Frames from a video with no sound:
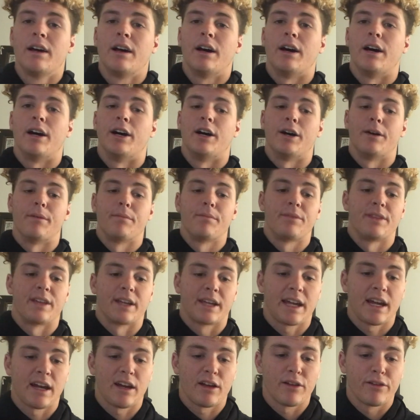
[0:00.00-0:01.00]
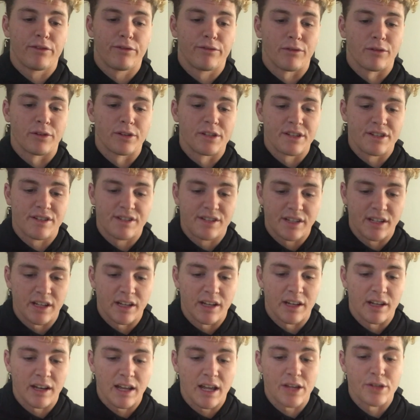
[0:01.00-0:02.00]
The California
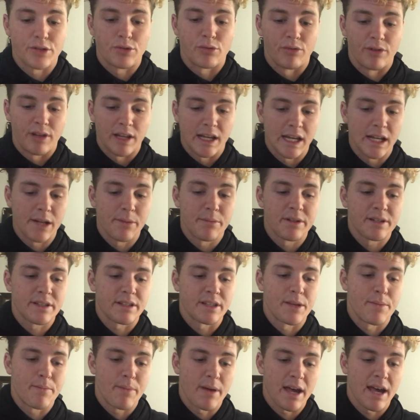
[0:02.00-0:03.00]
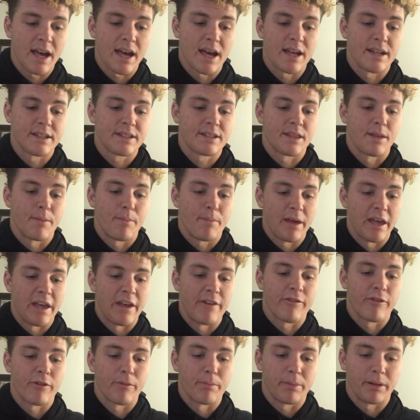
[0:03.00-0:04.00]
Senate has unanimously passed the Pay
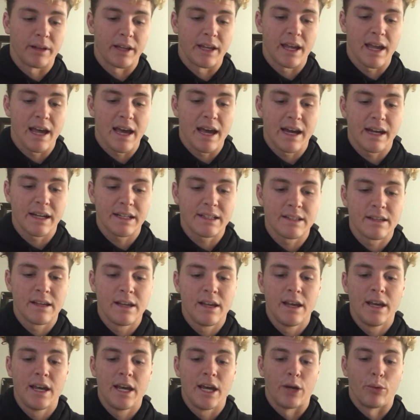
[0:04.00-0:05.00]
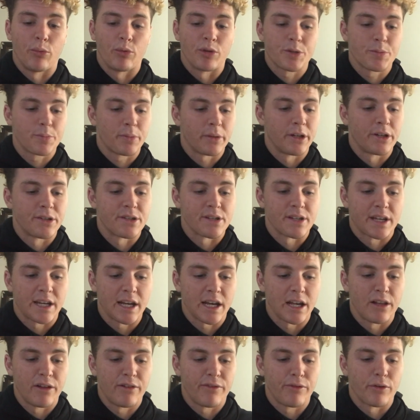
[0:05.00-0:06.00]
for Play Act, in which players in
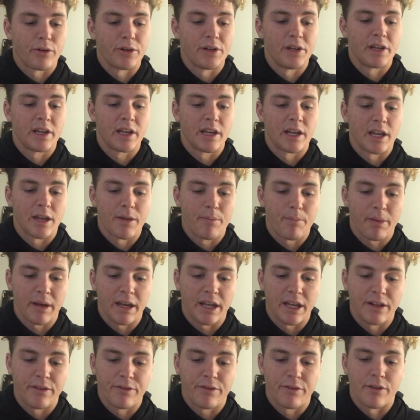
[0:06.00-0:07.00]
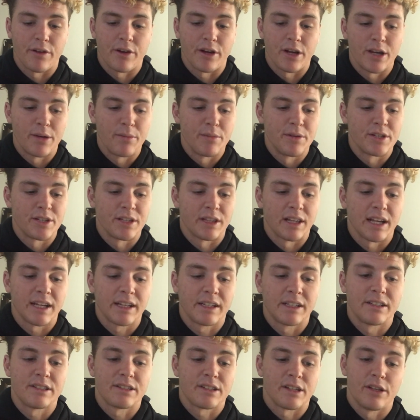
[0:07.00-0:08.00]
California can get paid for their image and
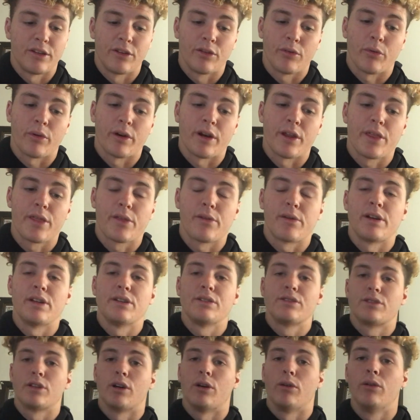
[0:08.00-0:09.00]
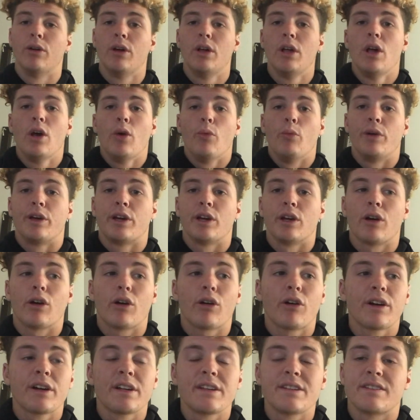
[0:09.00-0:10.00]
likeness in 23. So we can
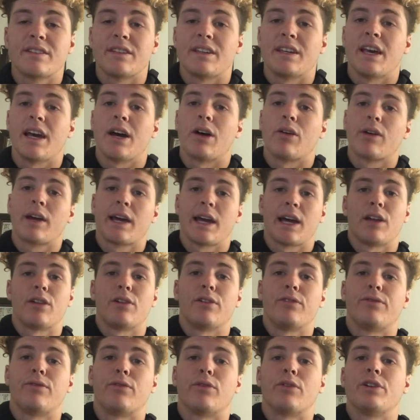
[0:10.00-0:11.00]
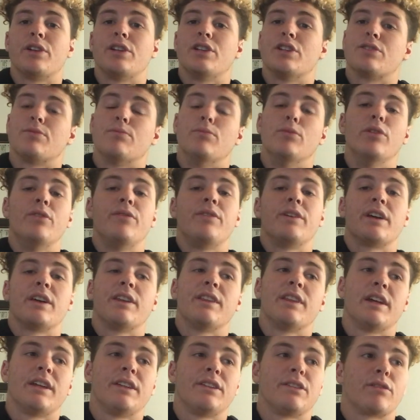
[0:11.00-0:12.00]
already see how California is moving
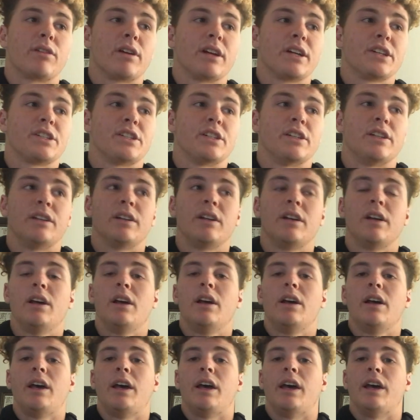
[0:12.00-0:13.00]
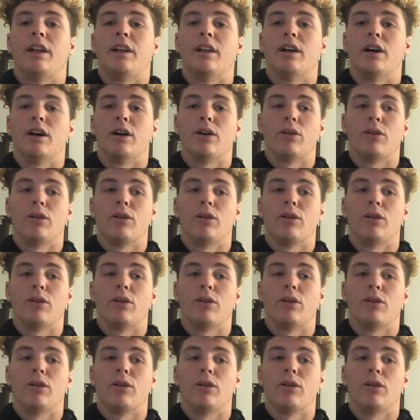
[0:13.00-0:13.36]
in that direction, and